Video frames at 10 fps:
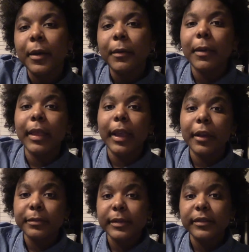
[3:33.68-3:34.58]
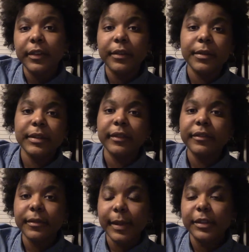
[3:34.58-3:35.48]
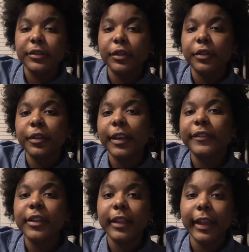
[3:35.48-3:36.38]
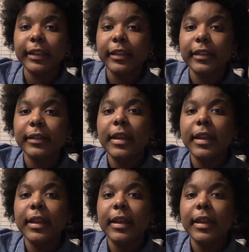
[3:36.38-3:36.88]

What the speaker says: Well, I hope this video was informational. If you liked it,